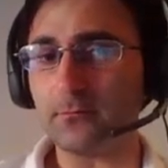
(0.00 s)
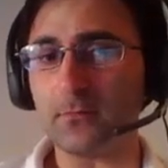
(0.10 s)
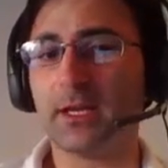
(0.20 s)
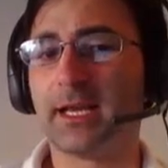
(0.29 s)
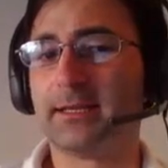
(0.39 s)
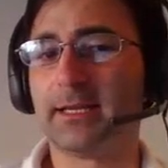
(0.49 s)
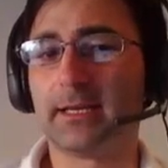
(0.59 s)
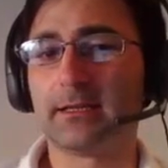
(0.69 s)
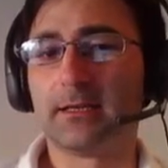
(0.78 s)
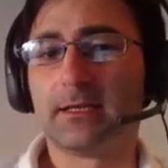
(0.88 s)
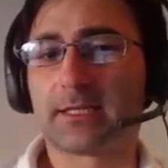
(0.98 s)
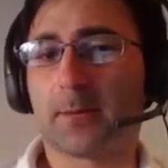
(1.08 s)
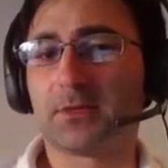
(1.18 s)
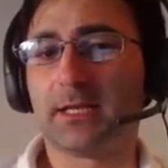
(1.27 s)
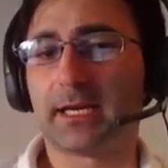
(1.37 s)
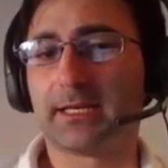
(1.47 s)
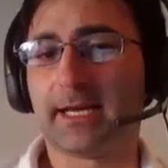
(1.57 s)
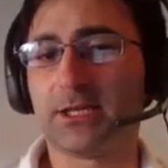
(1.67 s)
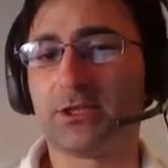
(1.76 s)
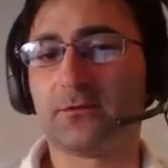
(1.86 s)
and then something like
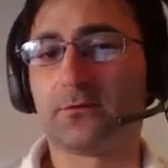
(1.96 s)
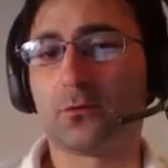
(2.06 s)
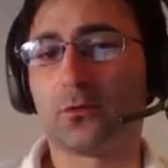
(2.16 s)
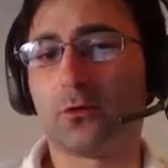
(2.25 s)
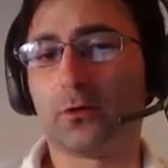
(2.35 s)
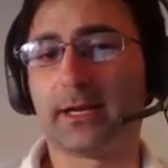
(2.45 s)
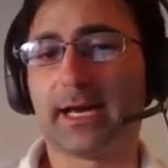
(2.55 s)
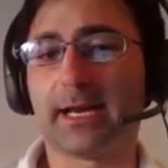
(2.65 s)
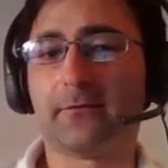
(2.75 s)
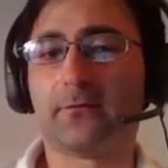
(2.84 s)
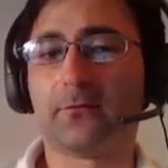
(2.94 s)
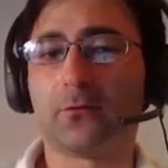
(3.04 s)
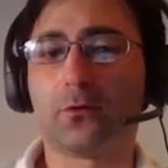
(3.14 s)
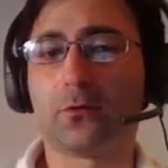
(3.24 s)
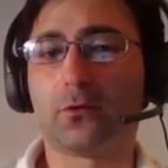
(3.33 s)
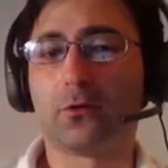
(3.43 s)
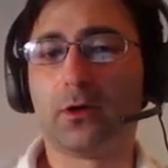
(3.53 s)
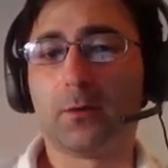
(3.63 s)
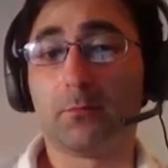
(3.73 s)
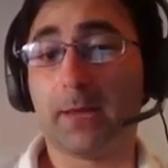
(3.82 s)
knight g4, knight f4,
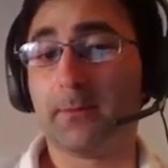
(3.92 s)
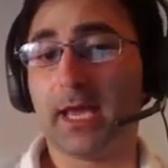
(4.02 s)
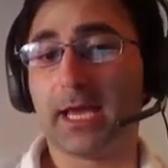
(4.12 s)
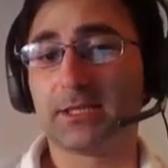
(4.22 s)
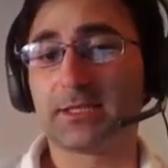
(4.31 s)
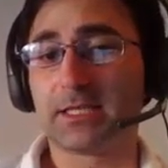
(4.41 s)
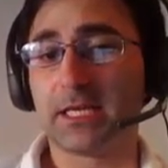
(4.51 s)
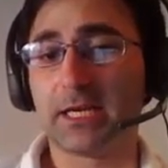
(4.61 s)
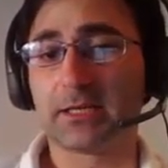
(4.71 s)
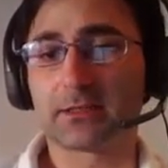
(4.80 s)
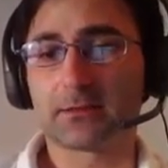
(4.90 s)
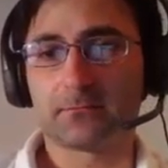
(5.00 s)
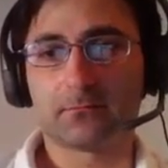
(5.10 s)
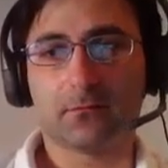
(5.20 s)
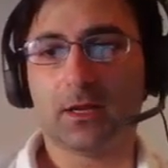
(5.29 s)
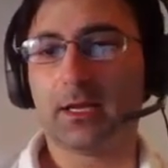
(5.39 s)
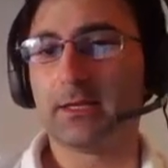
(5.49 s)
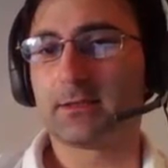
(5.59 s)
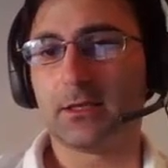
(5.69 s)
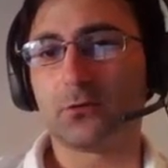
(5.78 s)
maybe h6.
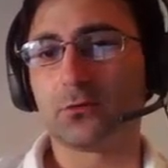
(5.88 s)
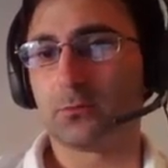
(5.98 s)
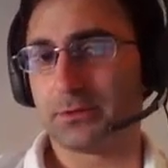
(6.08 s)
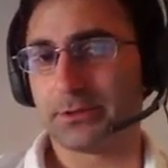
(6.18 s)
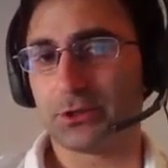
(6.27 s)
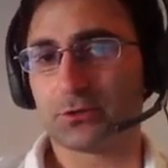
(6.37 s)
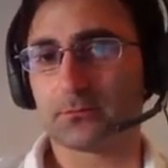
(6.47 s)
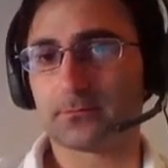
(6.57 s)
It's equal position.